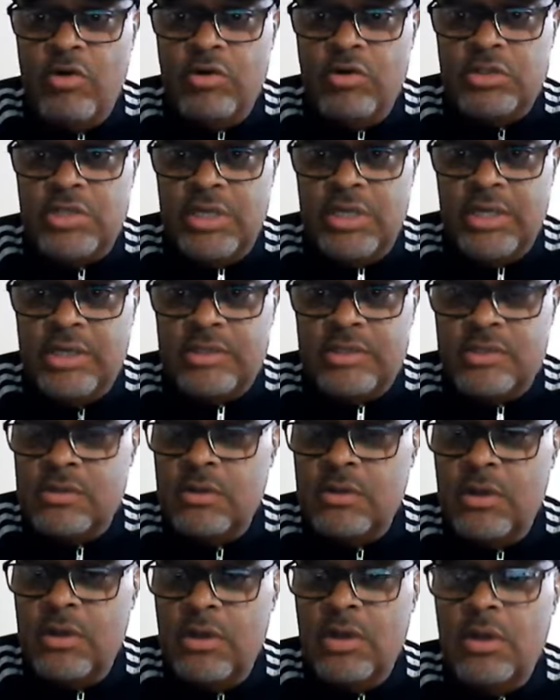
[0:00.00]
on to
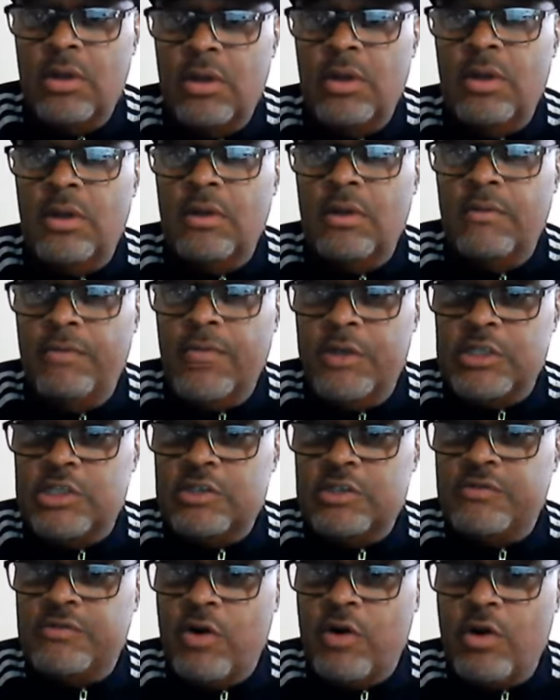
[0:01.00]
this.
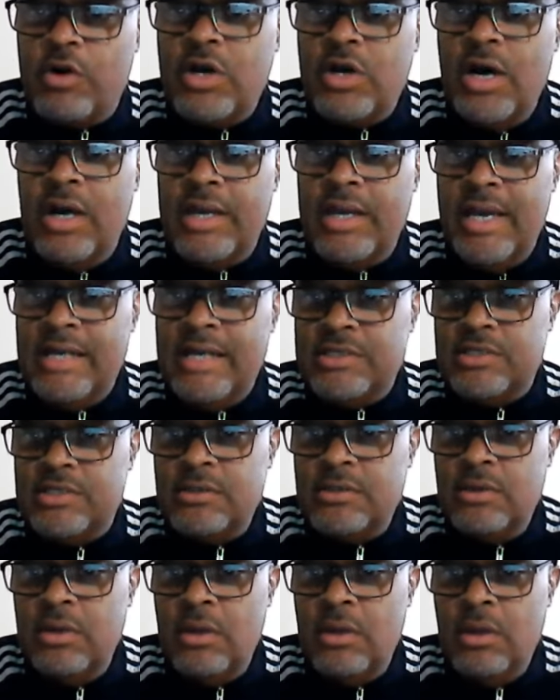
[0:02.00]
This is Vericon
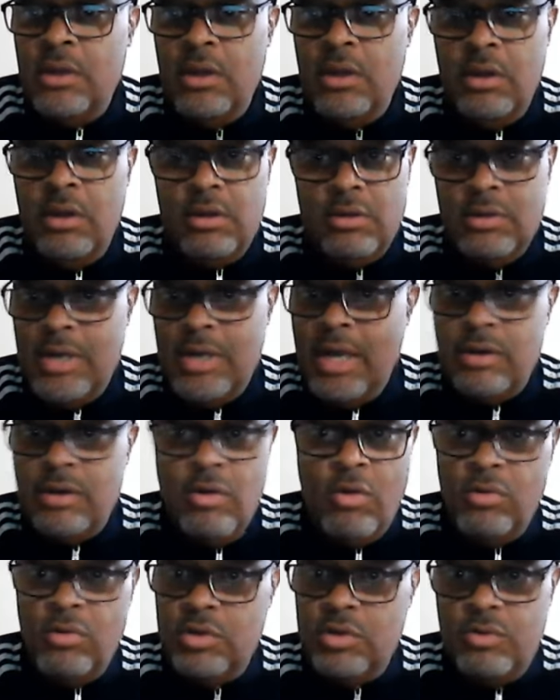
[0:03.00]
S.
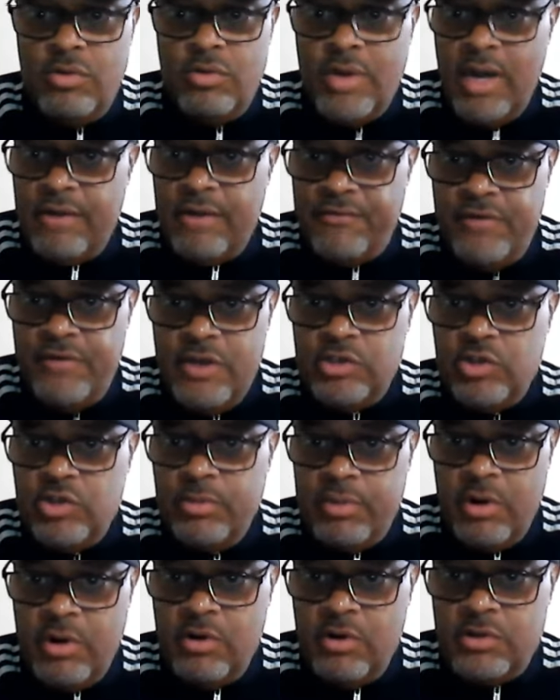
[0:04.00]
Not only do you got to feed
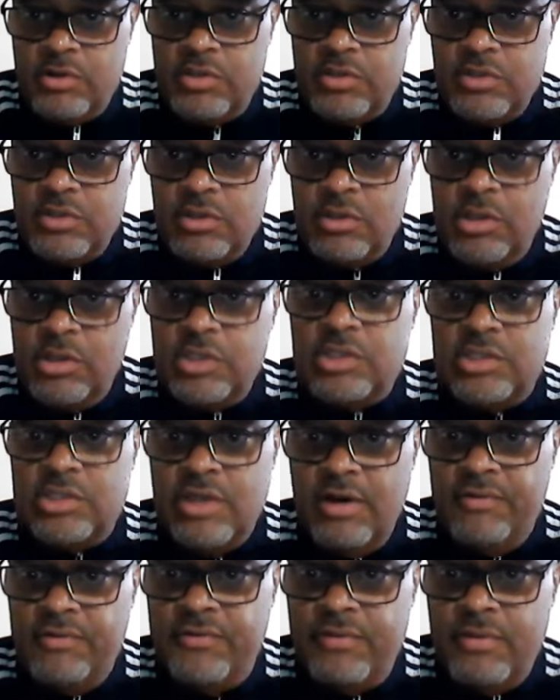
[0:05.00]
your birds good
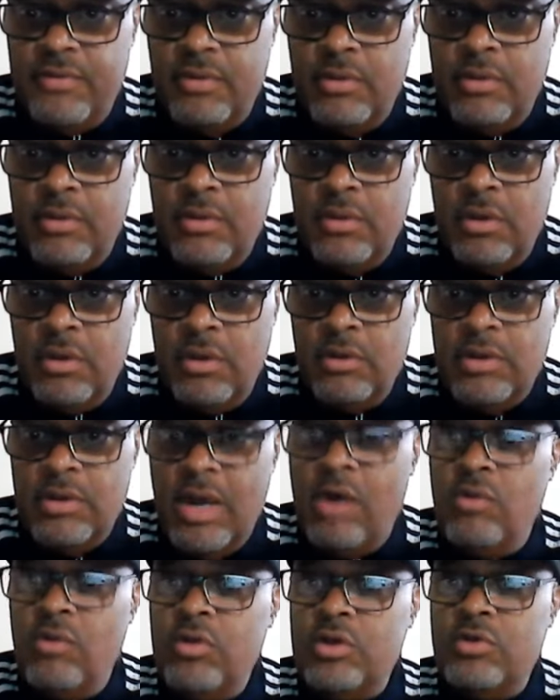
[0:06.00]
stuff,
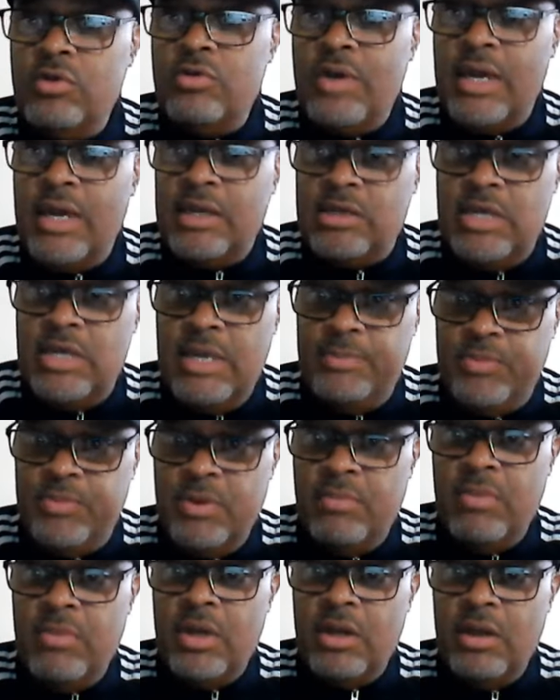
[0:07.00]
not only do you got to keep
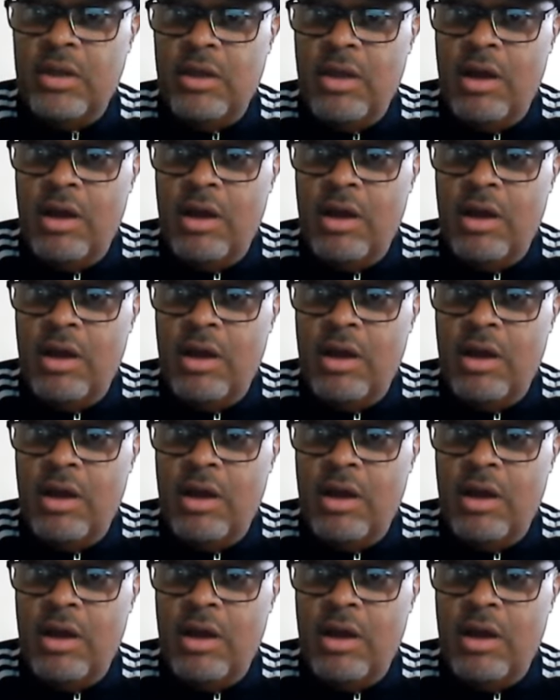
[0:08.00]
them